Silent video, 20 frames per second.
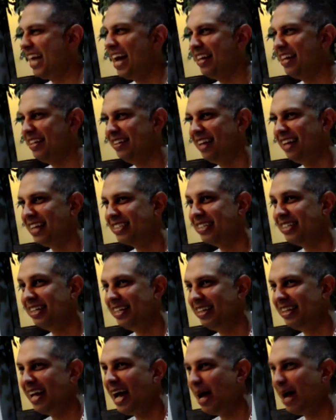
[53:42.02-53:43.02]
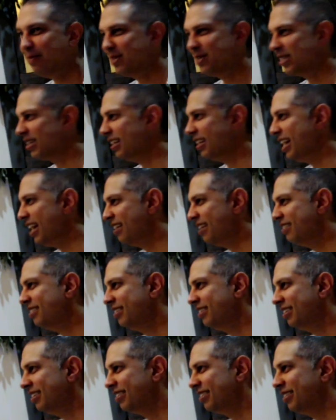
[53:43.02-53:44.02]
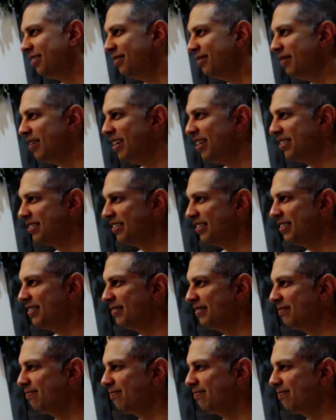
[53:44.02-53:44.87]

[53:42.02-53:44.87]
Just added last night. The Habs just got added to the tournament roster.